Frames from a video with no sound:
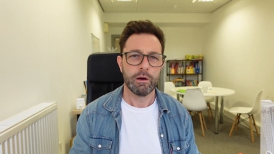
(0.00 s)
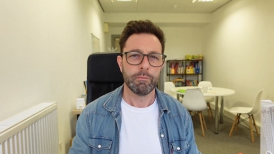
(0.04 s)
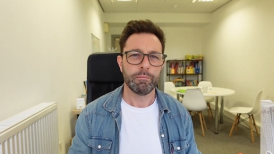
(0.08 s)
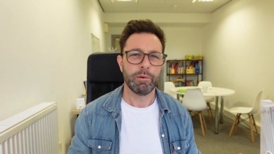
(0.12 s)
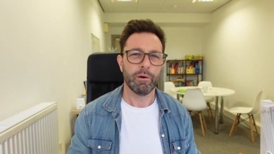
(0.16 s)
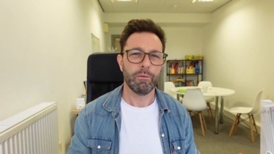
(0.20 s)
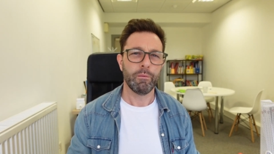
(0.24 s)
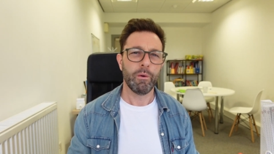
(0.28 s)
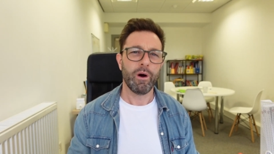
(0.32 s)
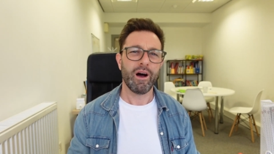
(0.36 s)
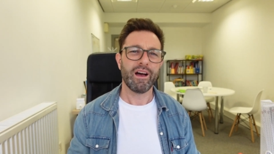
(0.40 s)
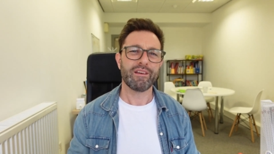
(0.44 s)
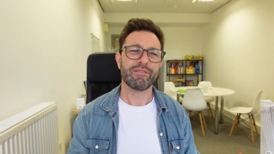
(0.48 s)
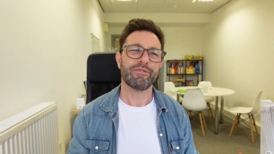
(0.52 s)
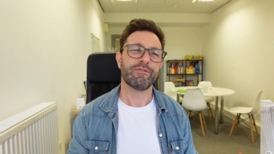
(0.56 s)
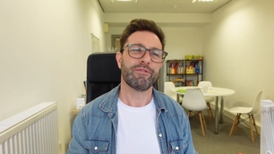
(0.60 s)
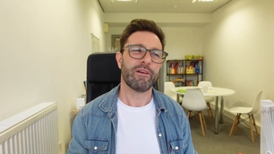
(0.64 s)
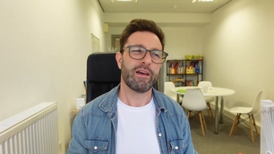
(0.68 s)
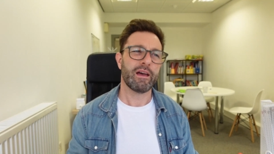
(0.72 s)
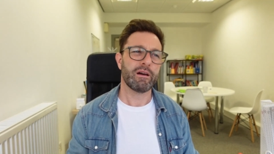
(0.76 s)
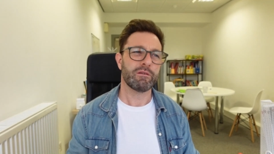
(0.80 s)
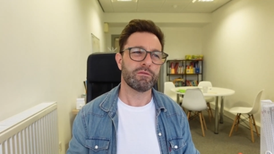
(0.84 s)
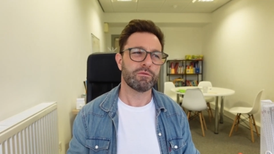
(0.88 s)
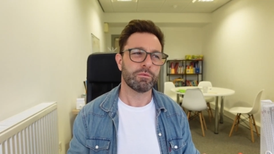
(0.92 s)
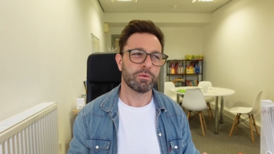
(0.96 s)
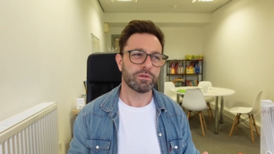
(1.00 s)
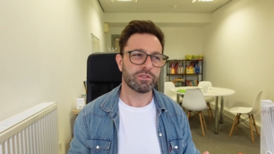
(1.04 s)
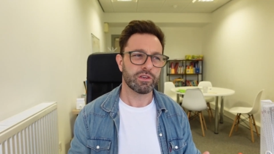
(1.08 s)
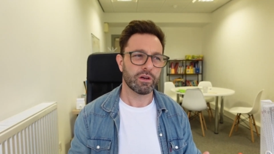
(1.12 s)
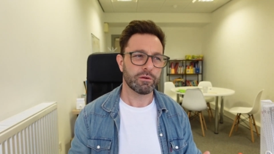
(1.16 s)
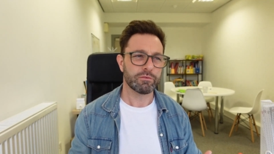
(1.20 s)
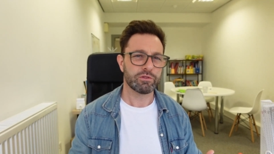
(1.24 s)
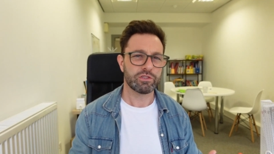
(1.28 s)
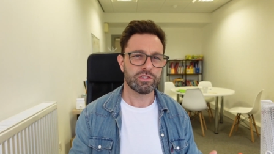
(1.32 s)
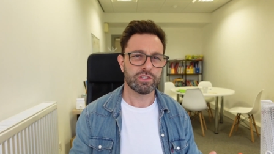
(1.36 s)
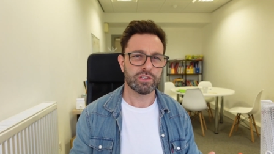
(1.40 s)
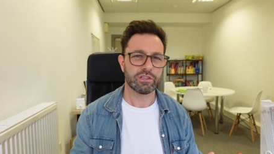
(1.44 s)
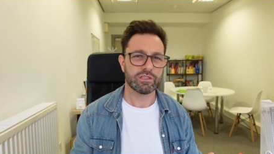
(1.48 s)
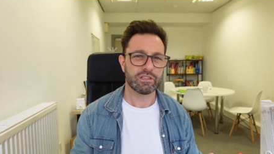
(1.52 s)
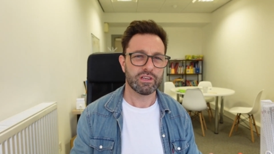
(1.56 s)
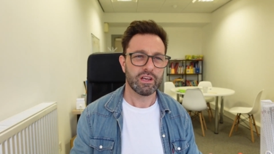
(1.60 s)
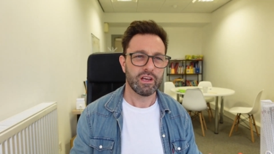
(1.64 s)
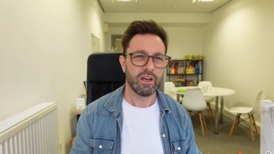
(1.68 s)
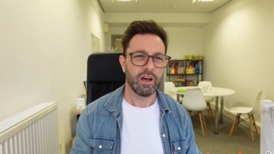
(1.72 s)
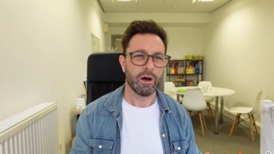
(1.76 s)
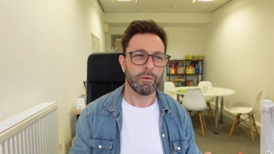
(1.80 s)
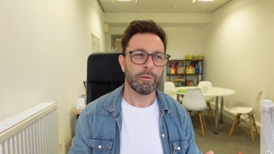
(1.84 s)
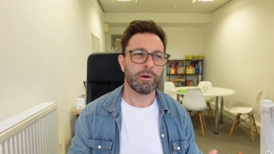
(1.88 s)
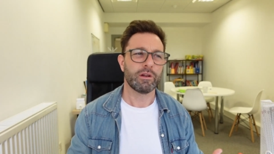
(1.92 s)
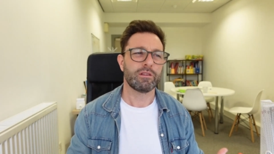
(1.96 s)
But what I found was I was just,
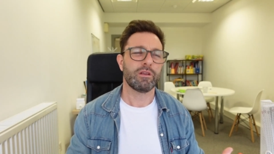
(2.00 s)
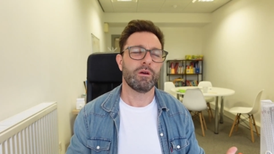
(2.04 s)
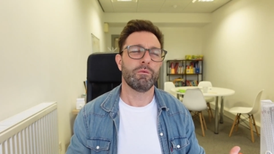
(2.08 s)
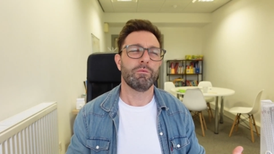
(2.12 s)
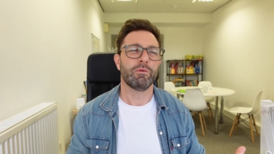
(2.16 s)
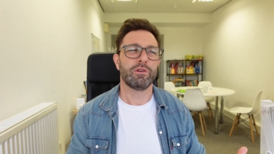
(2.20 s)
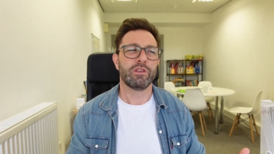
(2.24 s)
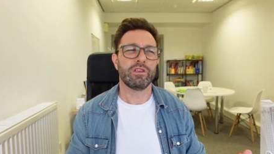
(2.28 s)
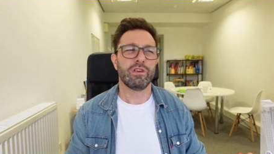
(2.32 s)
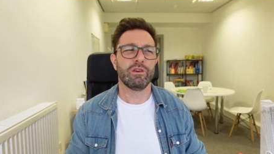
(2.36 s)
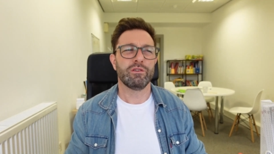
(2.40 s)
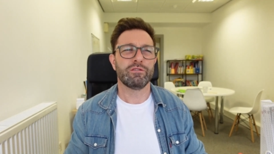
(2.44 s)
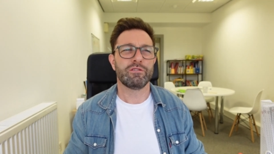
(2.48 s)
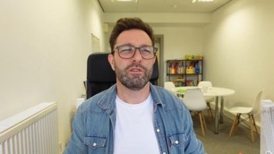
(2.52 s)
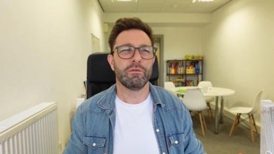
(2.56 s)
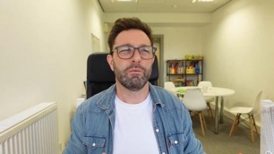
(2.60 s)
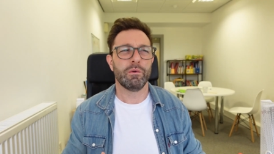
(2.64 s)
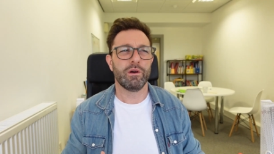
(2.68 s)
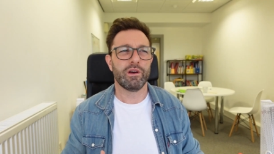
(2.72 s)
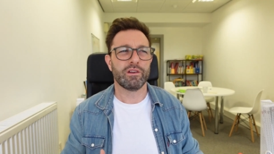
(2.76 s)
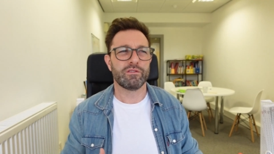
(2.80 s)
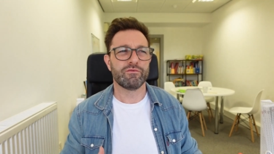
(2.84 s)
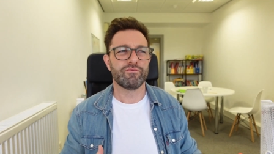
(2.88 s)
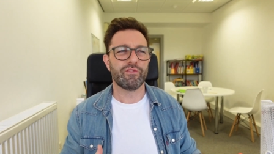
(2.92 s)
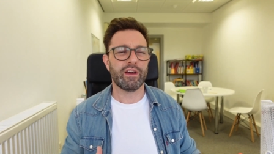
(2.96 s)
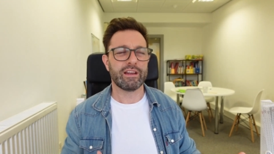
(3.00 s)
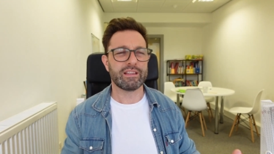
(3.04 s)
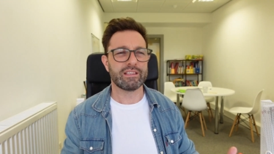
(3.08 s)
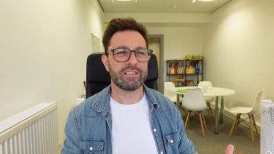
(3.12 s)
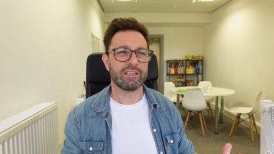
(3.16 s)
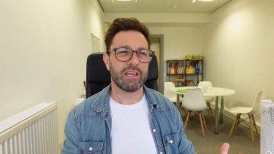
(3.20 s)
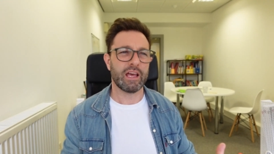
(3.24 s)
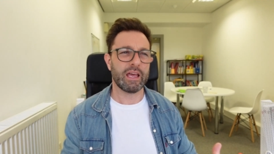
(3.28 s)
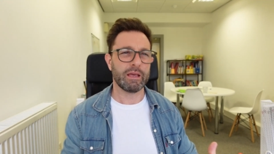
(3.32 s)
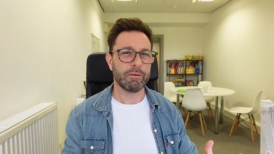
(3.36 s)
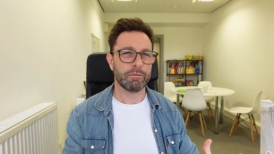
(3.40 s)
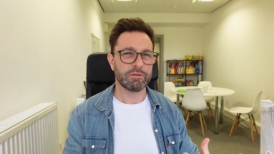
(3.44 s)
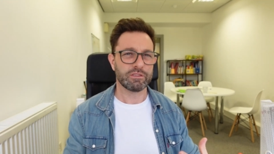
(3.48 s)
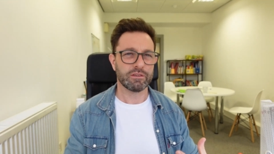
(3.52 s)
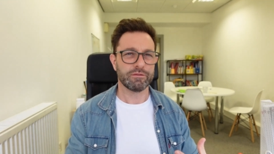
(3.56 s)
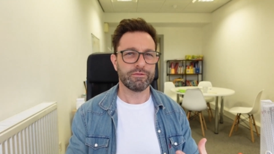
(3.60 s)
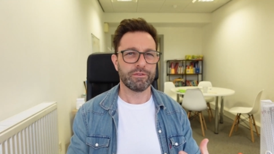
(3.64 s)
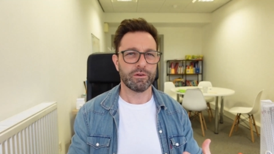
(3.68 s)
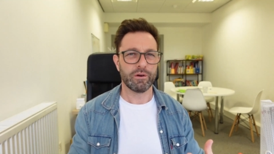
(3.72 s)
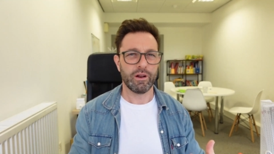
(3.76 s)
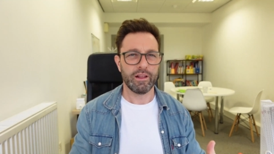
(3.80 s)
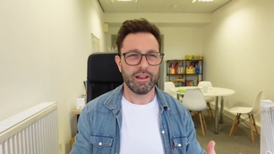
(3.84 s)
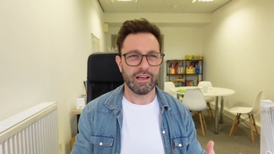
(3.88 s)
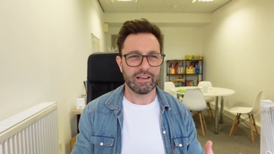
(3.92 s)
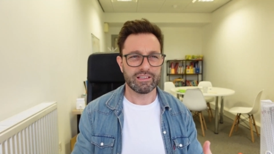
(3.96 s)
I mean, I don't want to use the word red tape because I
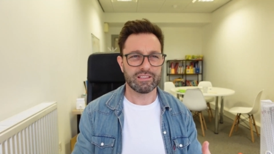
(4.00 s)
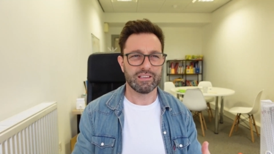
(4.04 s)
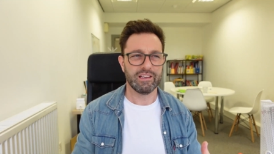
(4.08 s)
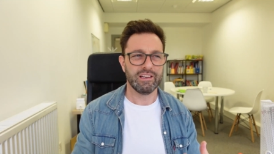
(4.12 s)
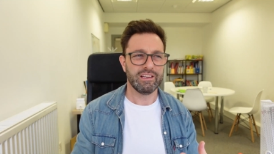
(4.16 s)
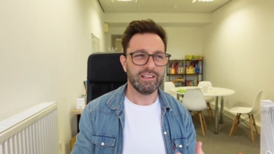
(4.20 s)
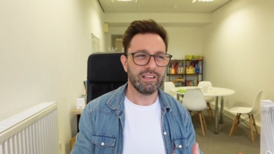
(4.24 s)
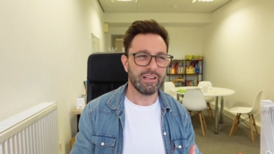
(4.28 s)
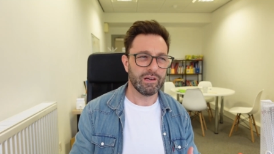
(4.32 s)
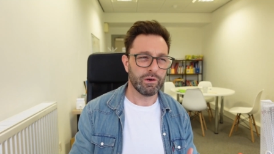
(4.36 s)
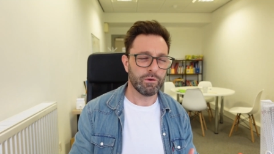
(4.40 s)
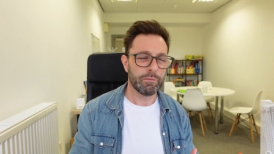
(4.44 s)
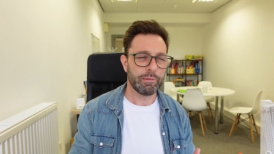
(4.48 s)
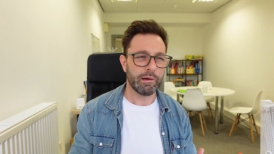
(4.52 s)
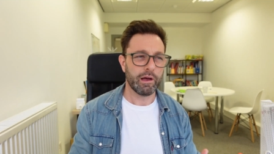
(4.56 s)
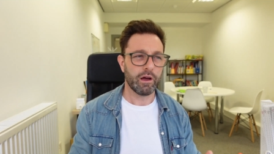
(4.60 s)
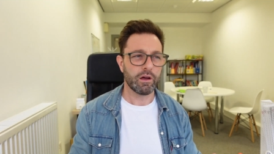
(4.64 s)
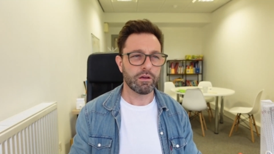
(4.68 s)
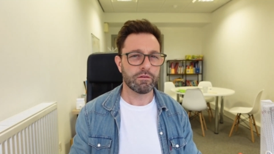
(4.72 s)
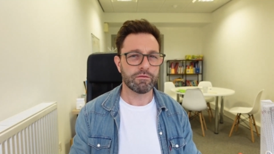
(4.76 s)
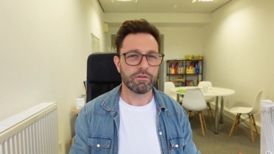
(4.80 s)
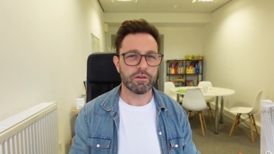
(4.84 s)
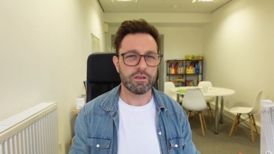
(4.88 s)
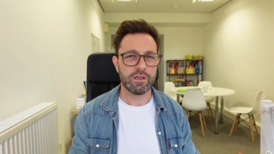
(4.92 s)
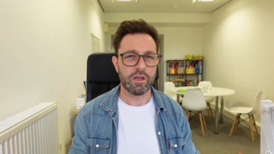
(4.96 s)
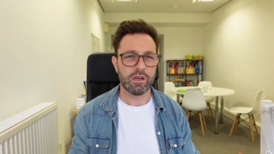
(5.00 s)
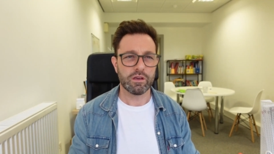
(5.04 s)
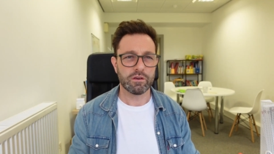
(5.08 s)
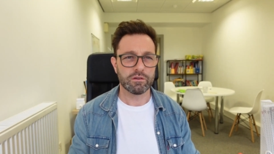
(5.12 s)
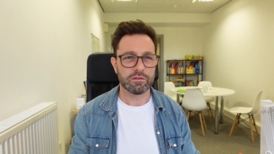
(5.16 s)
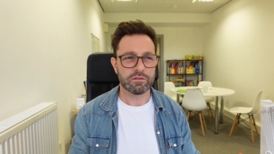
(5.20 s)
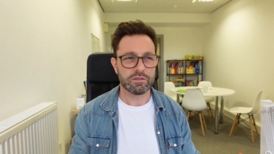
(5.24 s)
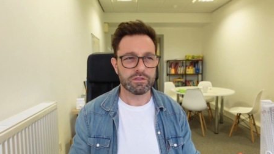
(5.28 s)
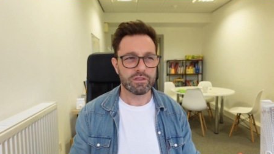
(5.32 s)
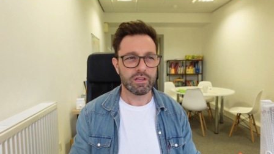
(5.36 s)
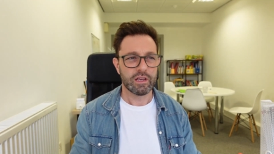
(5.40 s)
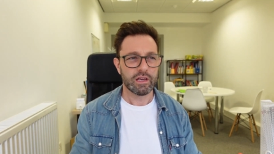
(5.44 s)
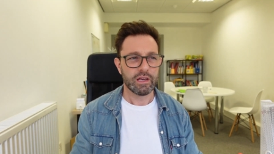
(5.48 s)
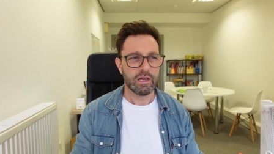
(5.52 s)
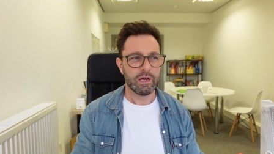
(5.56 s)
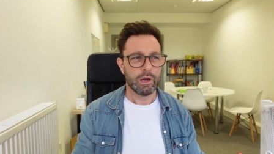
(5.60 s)
feel like that's a little bit overused,